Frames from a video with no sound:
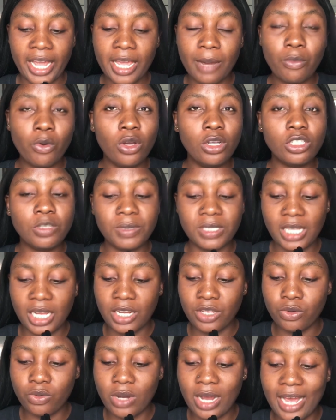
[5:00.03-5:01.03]
am going to be
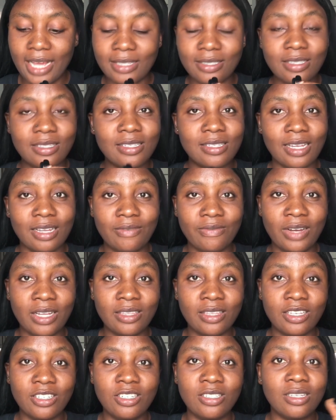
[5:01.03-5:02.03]
telling you guys the
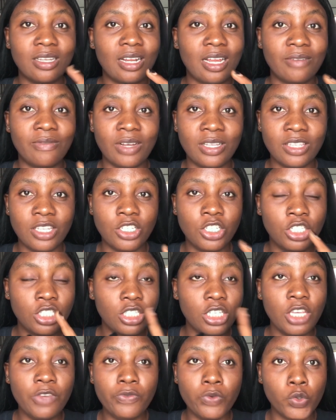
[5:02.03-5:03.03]
disadvantages and advantages
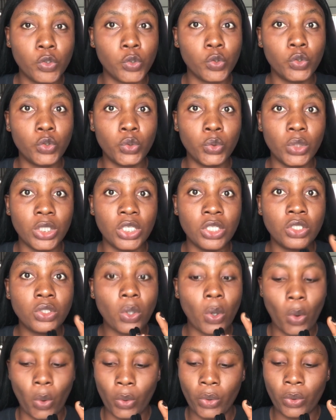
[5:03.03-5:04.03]
if you should do it
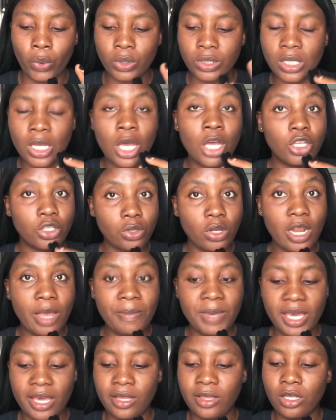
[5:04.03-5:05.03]
or not. So let
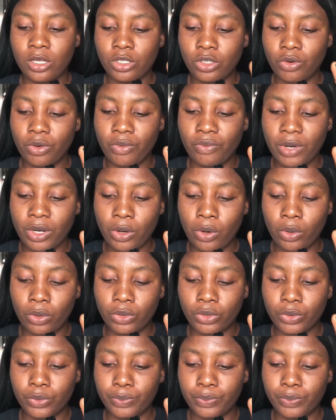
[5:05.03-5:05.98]
me end the screen record.